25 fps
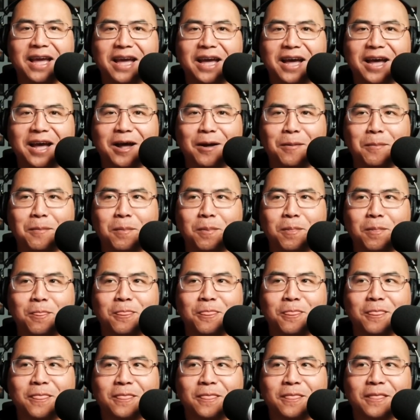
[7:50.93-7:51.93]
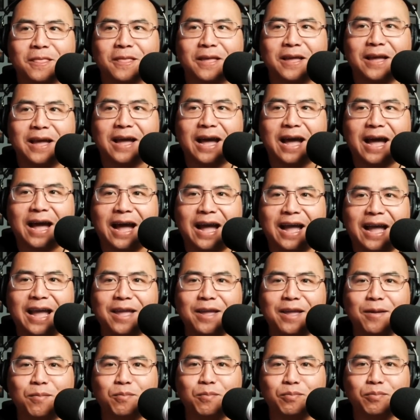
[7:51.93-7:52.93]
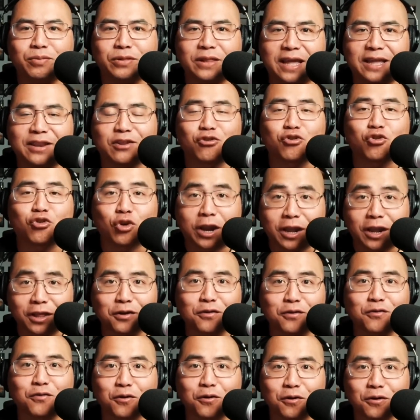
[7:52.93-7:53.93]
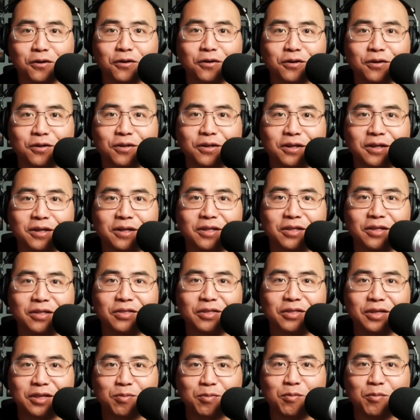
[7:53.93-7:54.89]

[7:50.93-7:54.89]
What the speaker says: I played a trailer for this